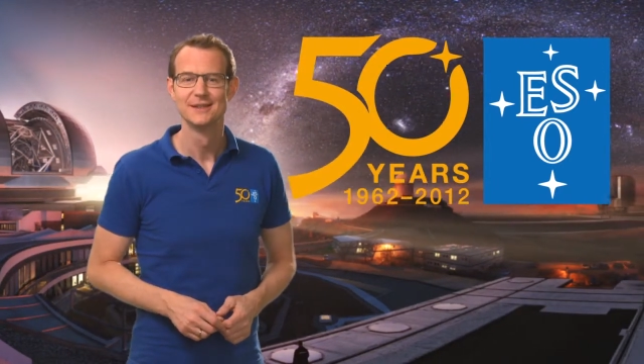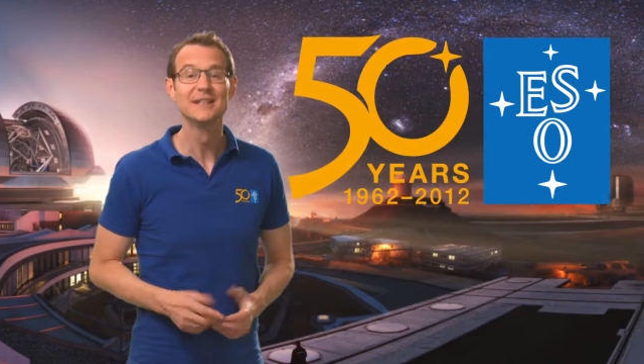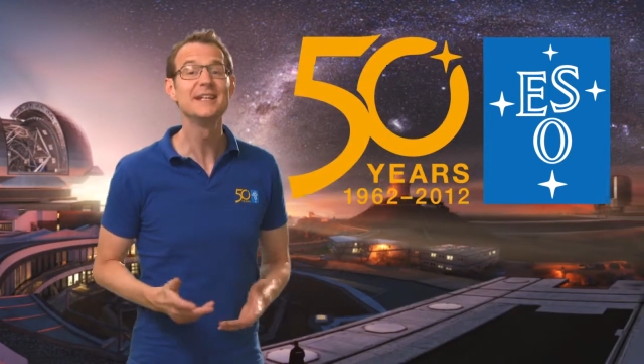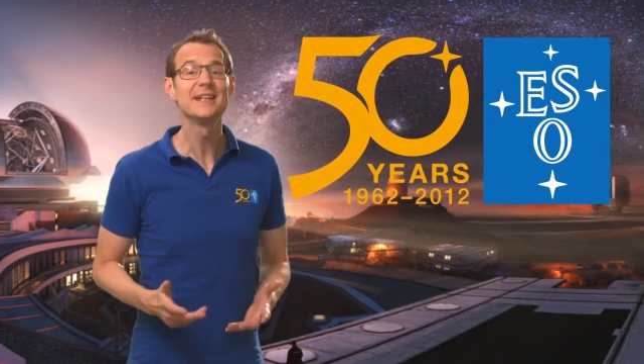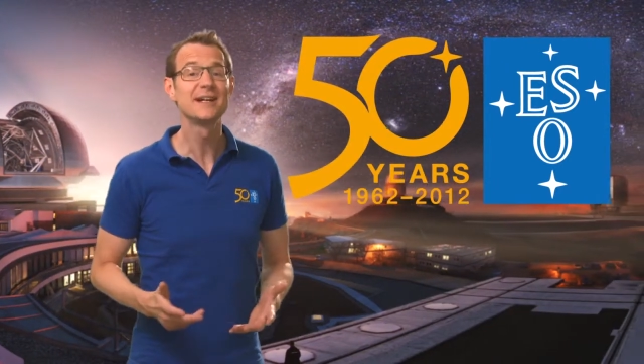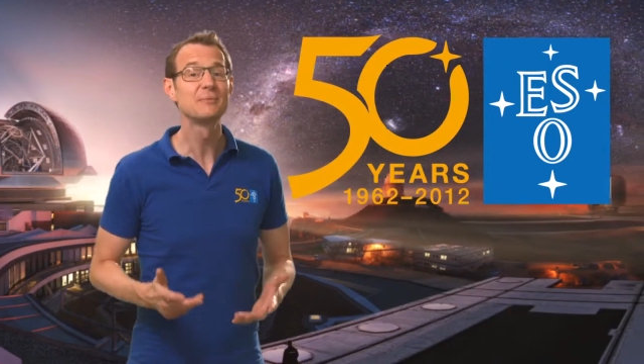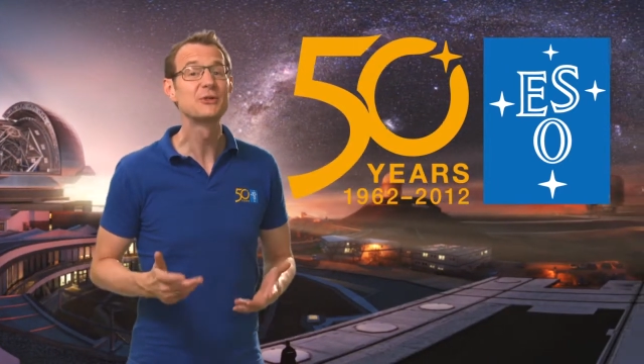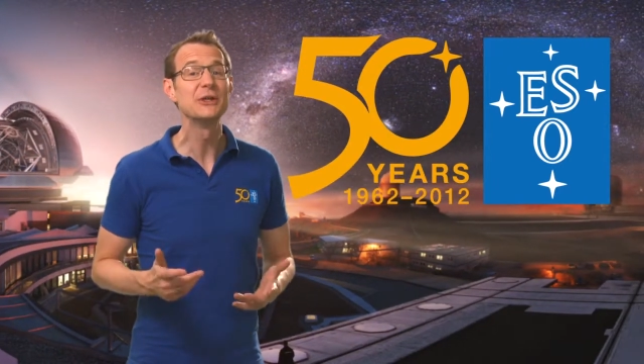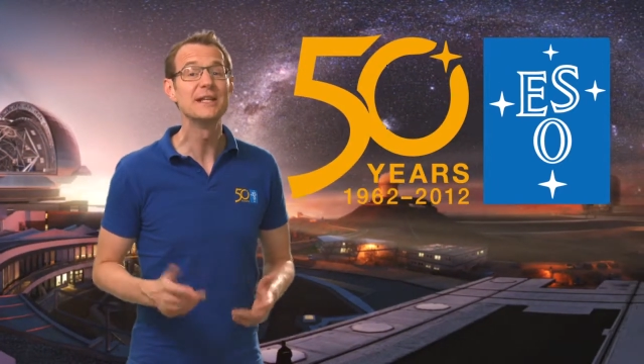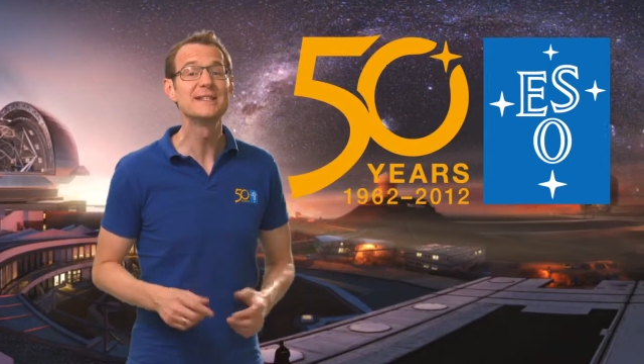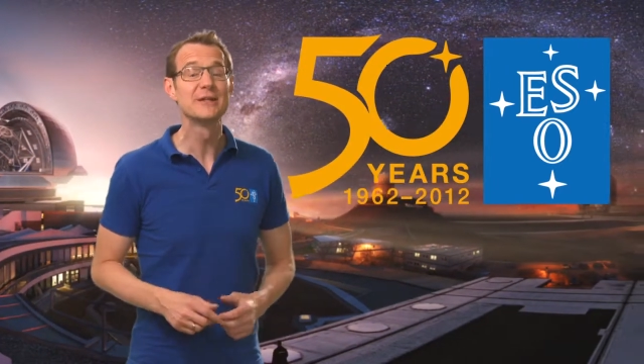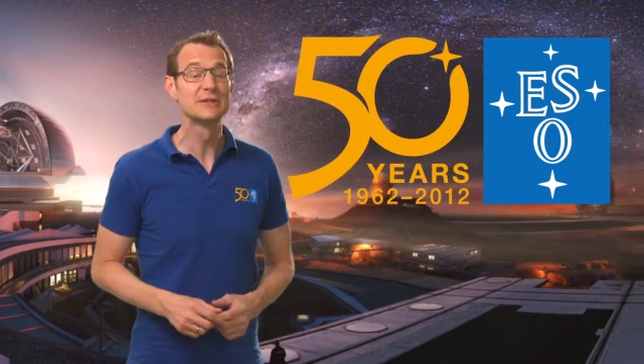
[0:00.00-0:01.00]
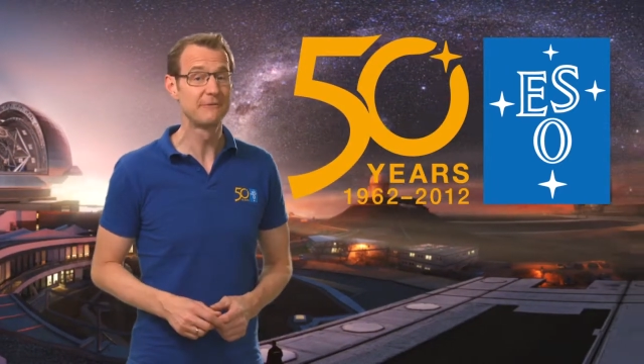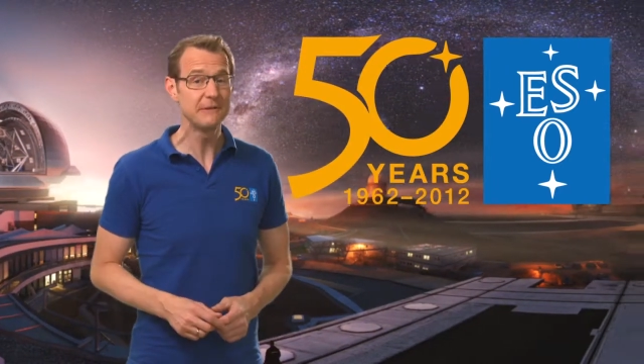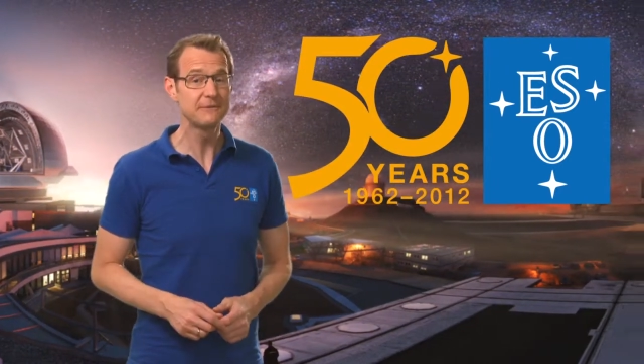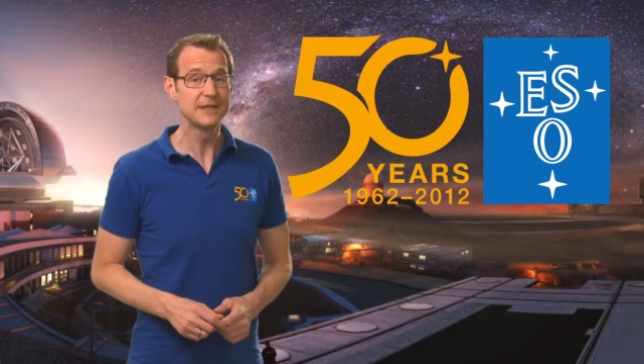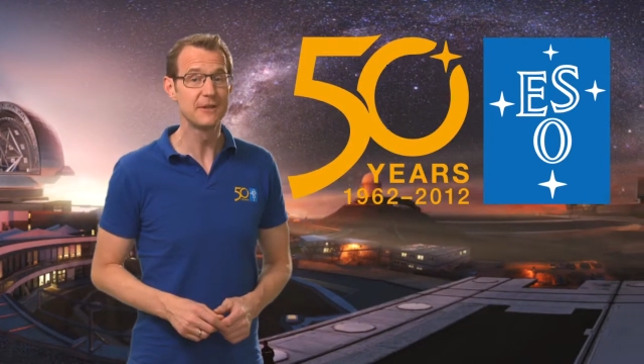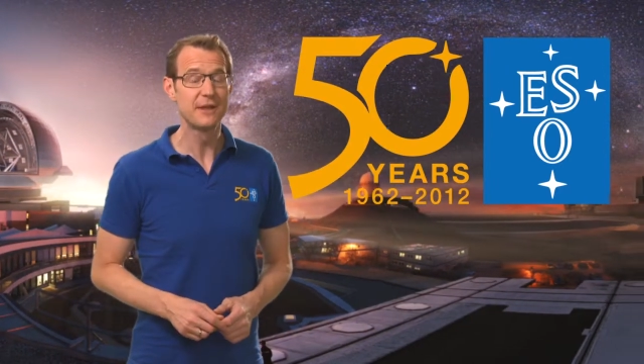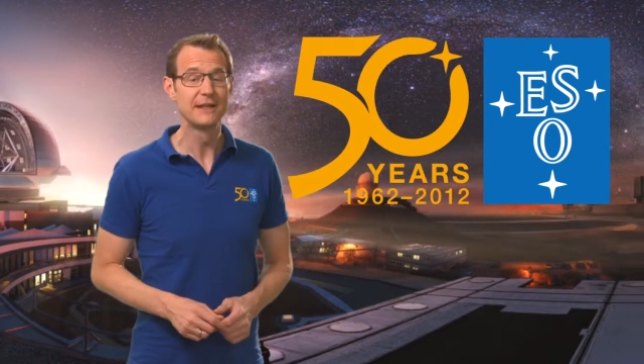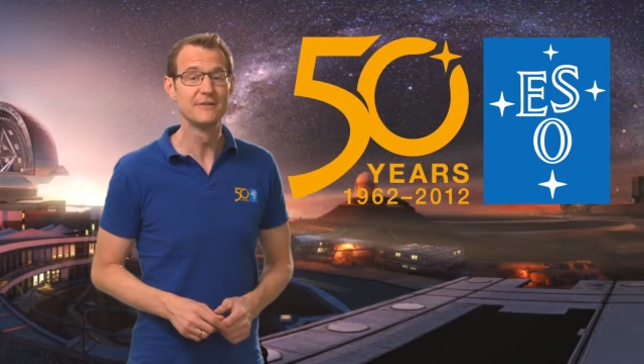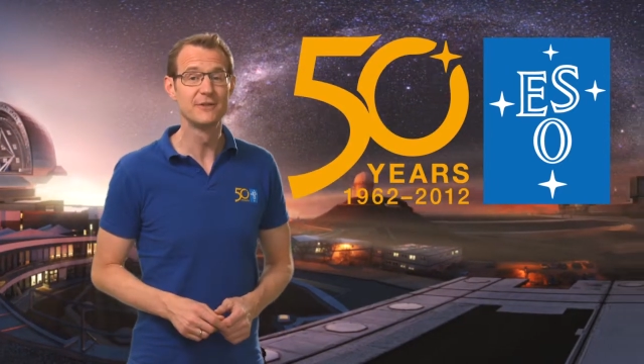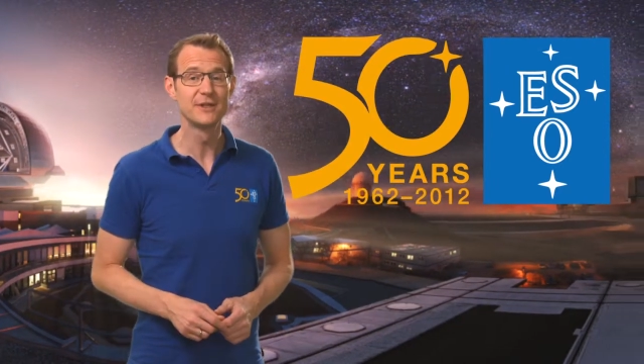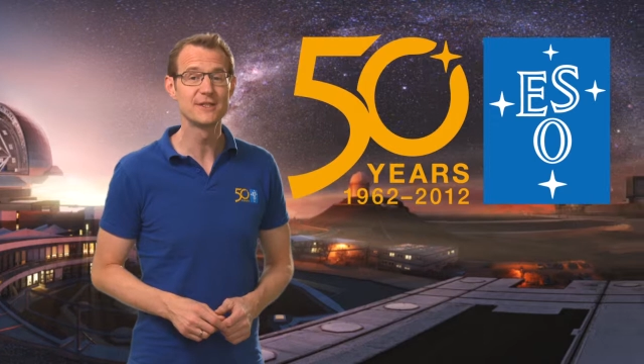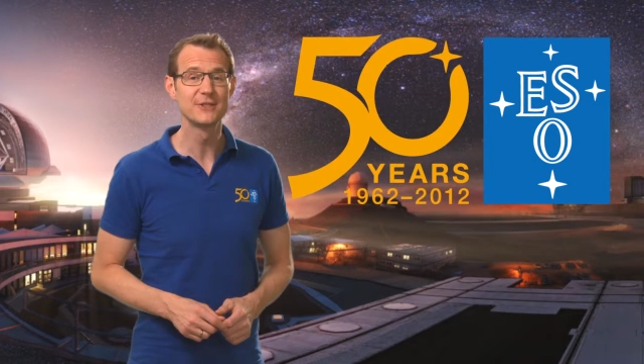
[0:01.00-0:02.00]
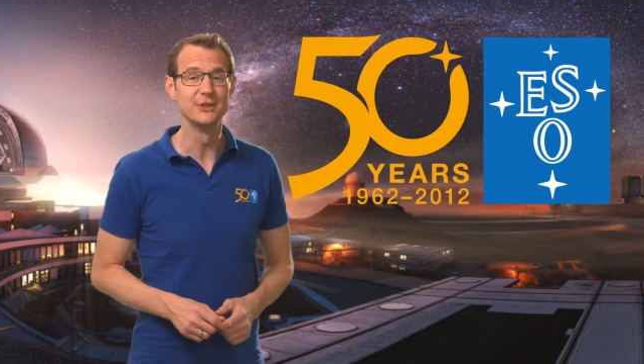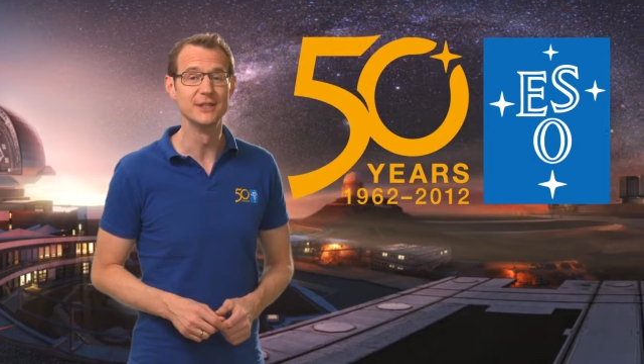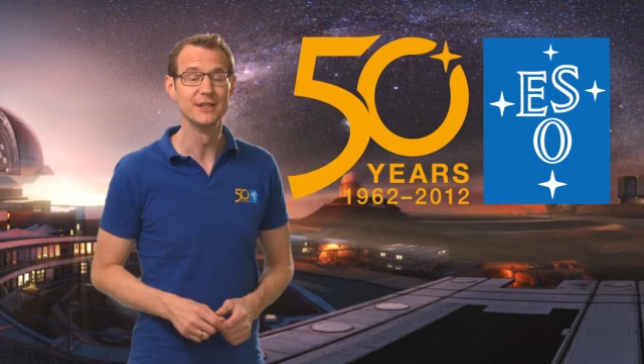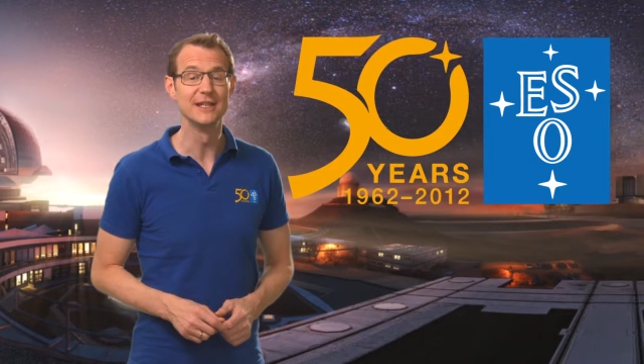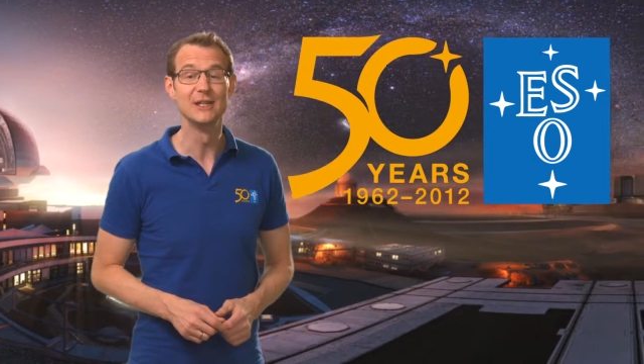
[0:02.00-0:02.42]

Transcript: Leading up to ESO's 50th anniversary